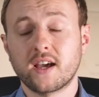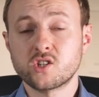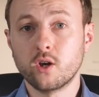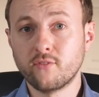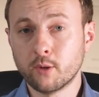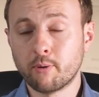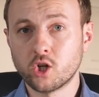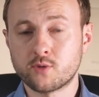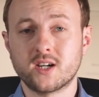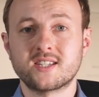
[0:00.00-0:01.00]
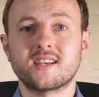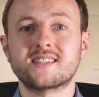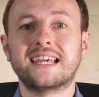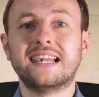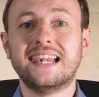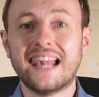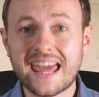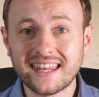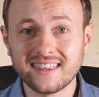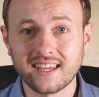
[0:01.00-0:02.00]
That's not even the purchase price, that's the
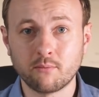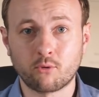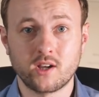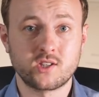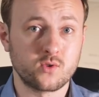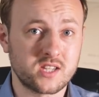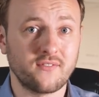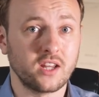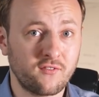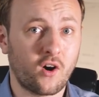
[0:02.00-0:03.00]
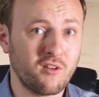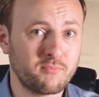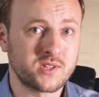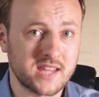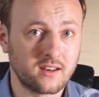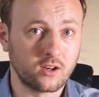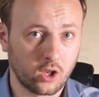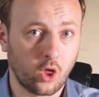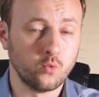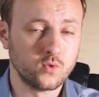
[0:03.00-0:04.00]
lending price. So 75%
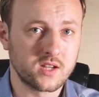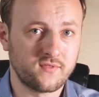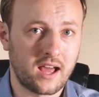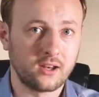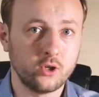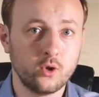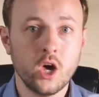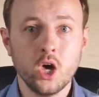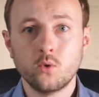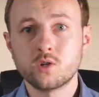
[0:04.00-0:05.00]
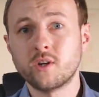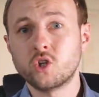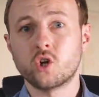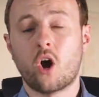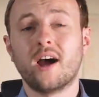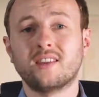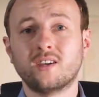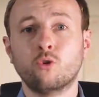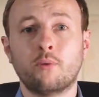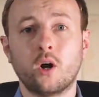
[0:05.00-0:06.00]
loan to value, which means your
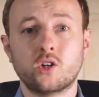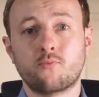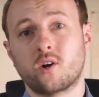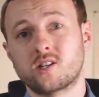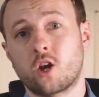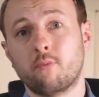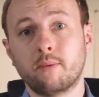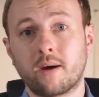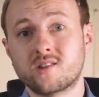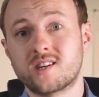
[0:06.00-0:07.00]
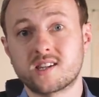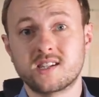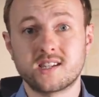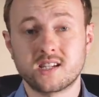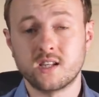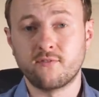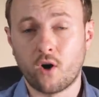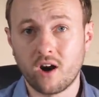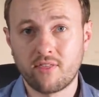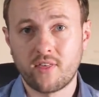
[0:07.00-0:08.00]
ideal purchase price is going to be about £60,000 to
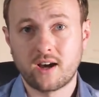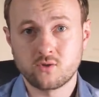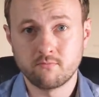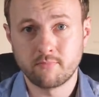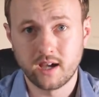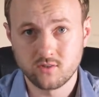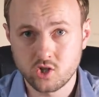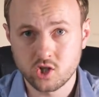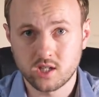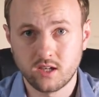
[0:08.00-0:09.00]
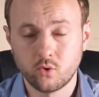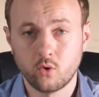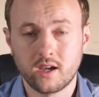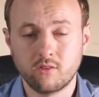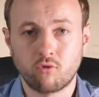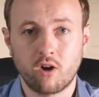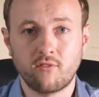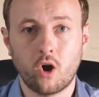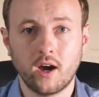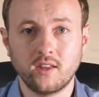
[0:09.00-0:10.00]
£65,000, just to give you a
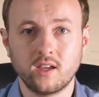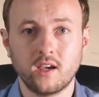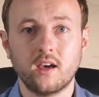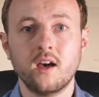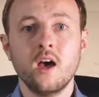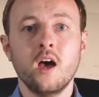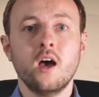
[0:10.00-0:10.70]
rough idea.